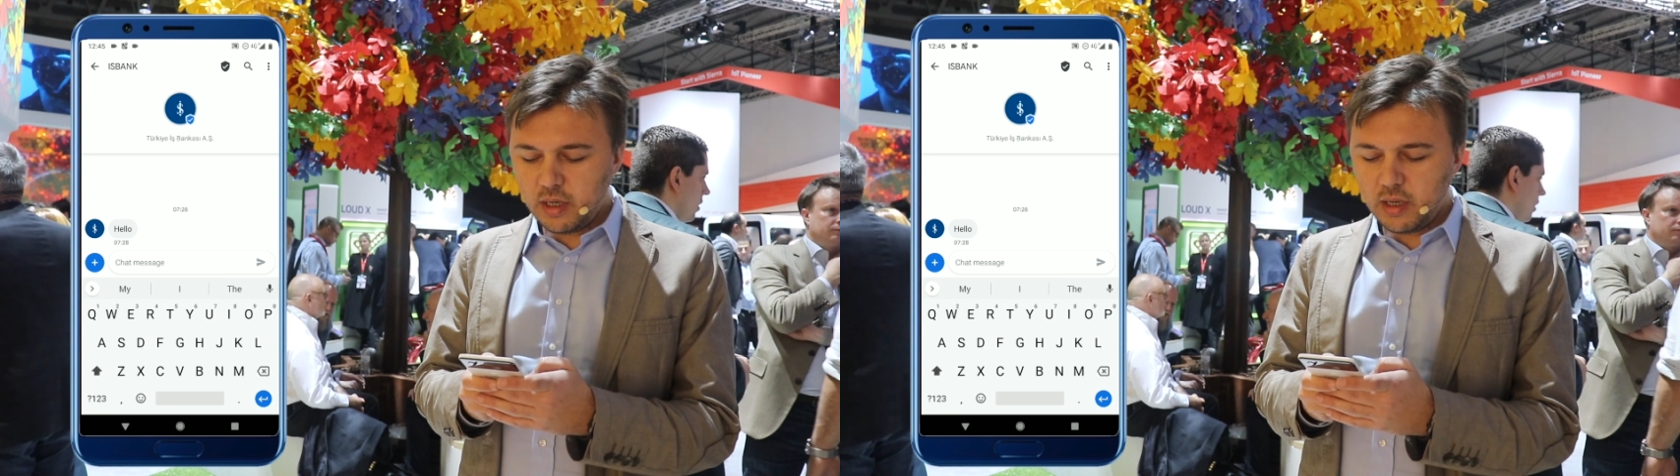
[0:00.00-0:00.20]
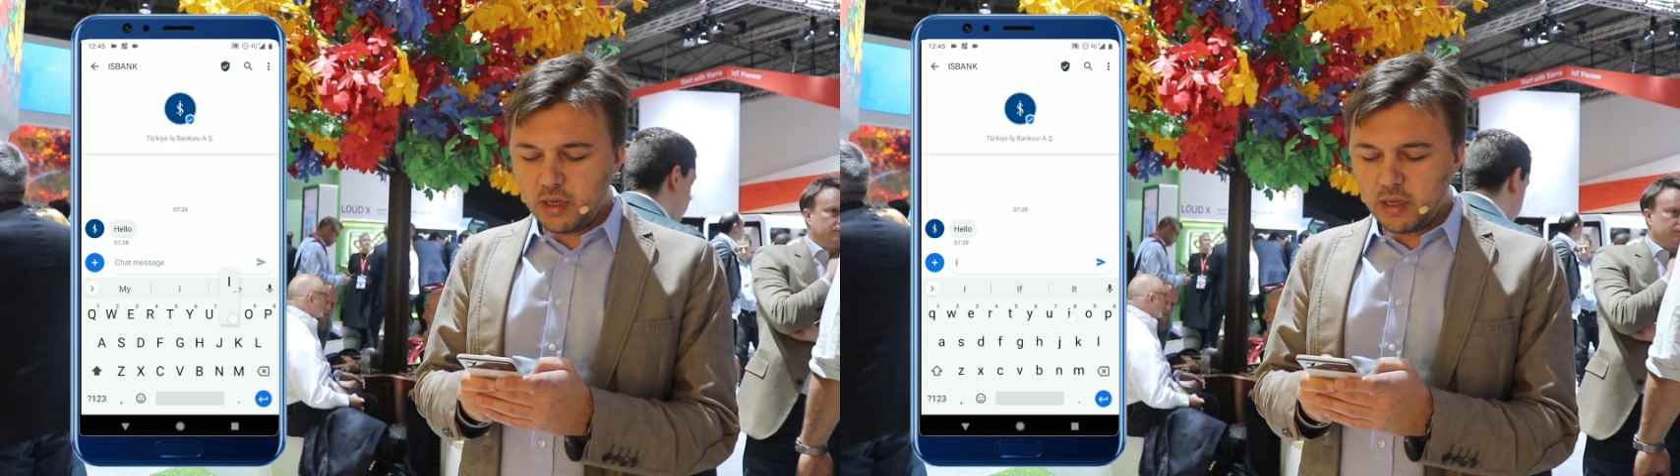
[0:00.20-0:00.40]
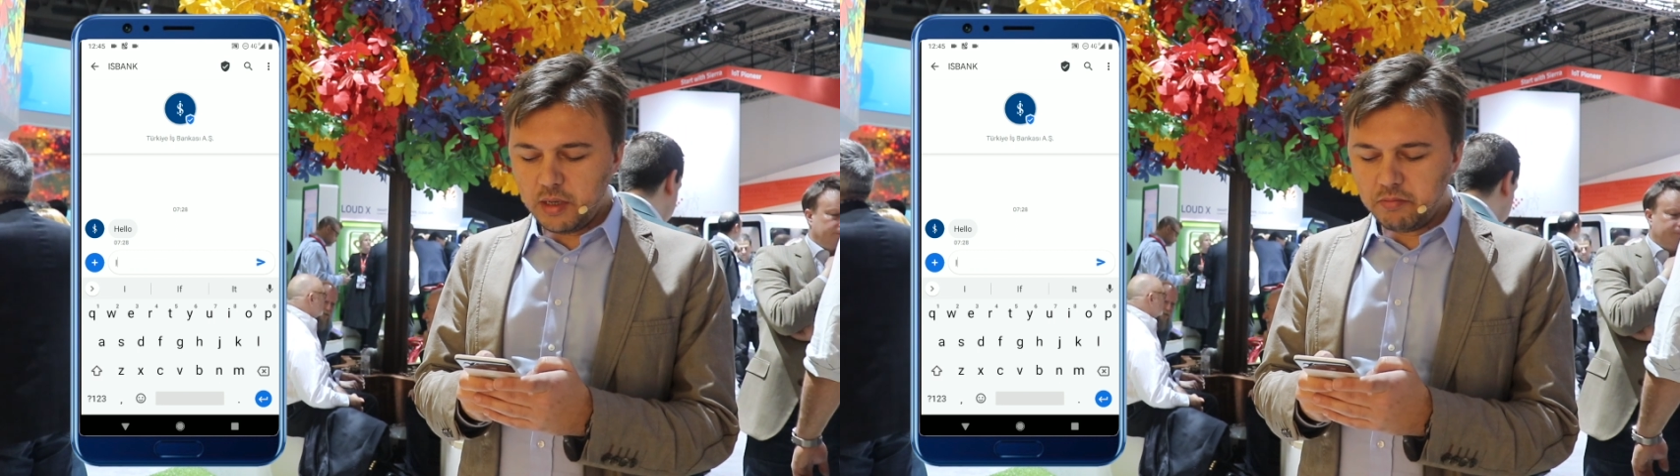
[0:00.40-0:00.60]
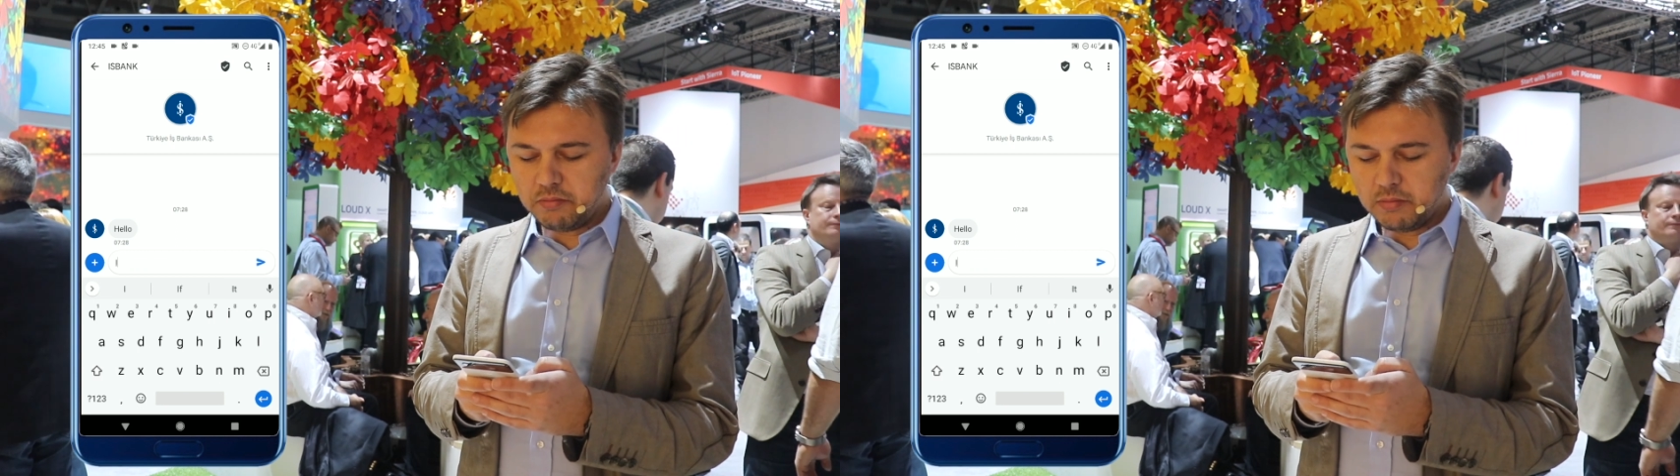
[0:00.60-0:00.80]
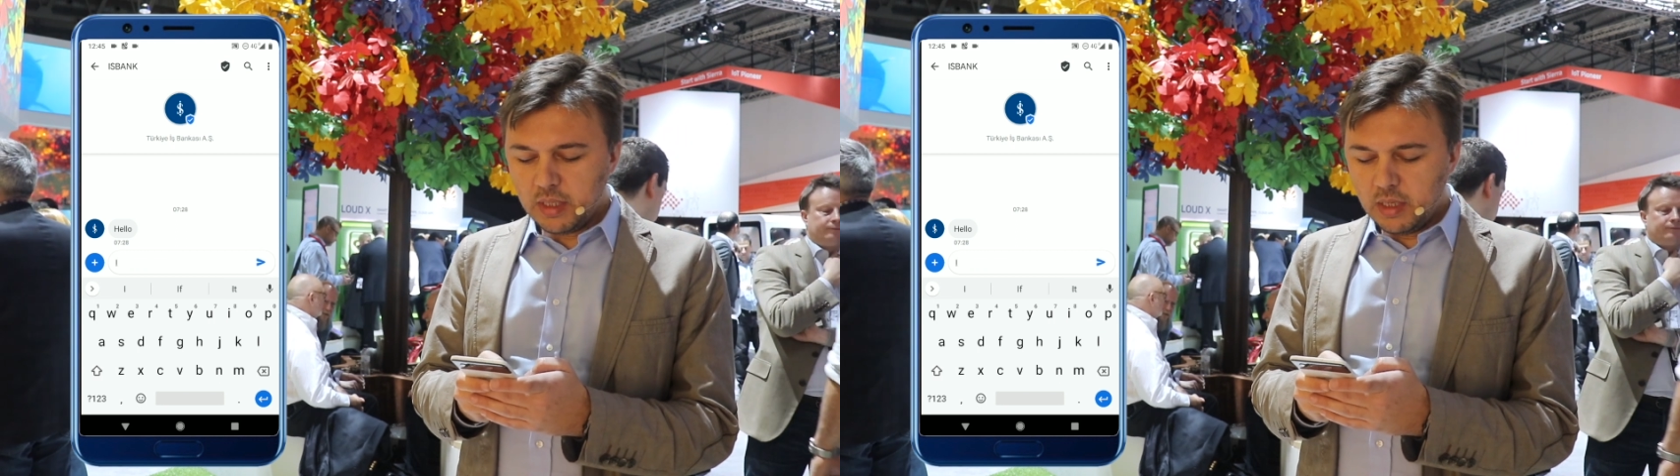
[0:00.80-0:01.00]
Uh,
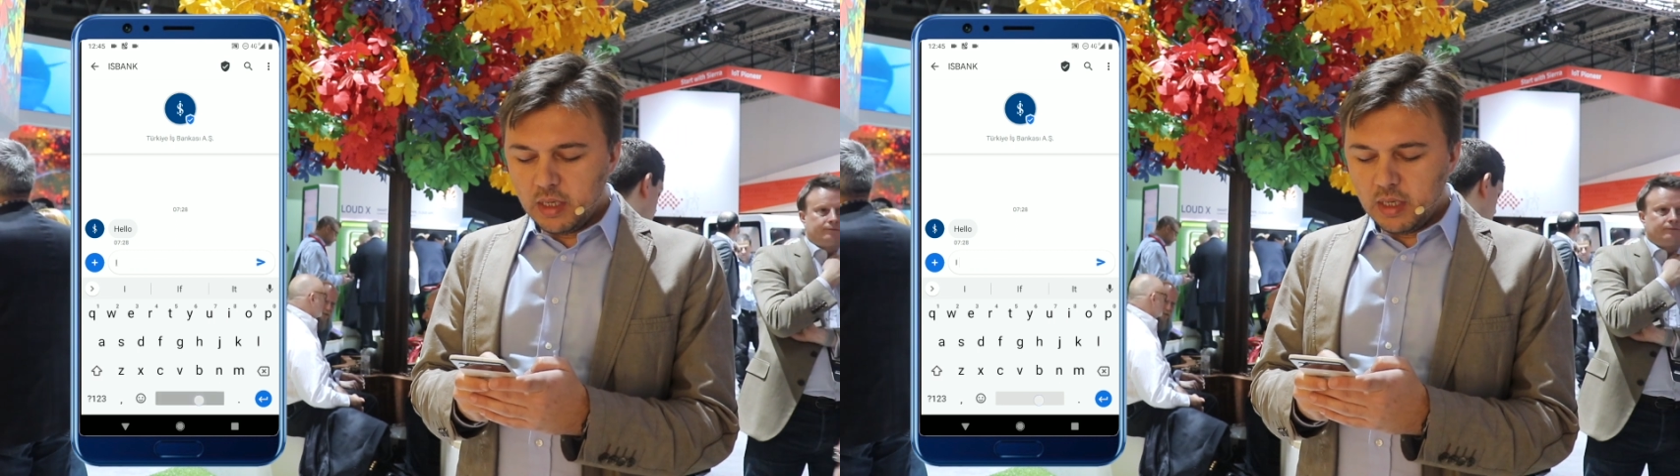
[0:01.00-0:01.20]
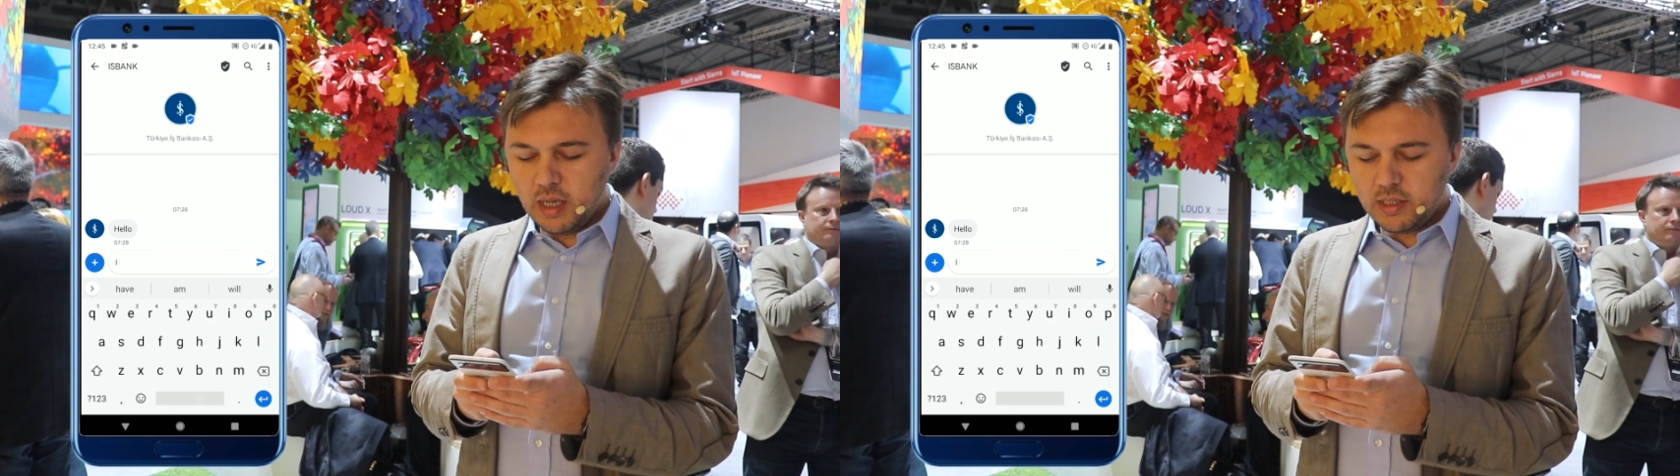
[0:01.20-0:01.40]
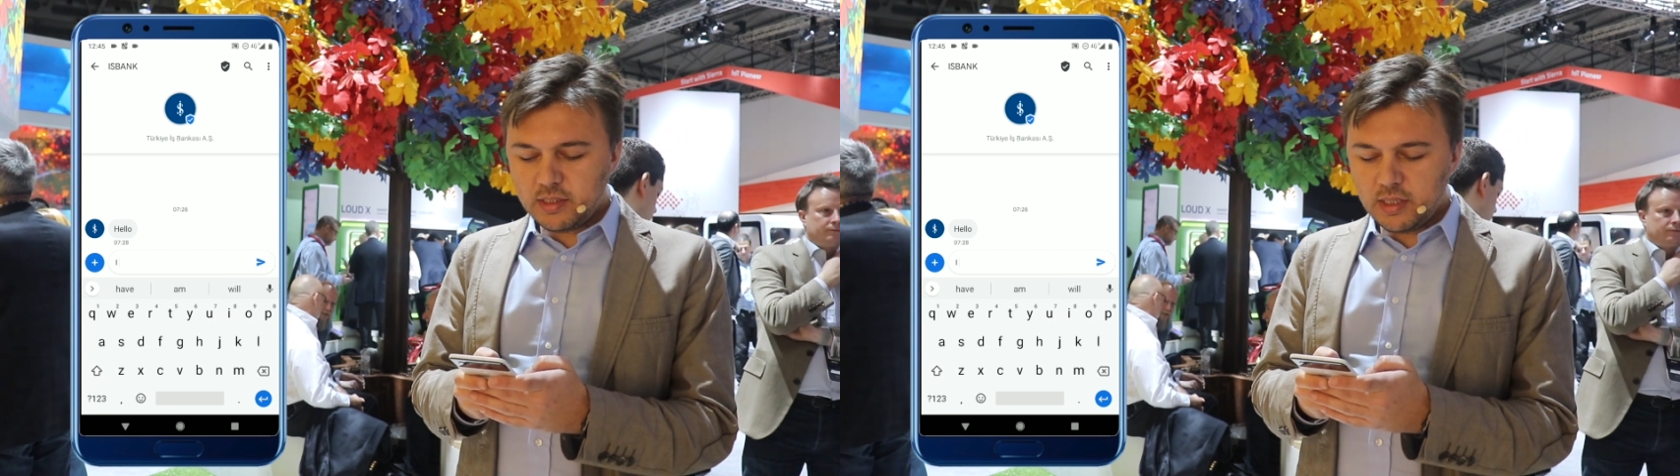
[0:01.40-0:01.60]
let's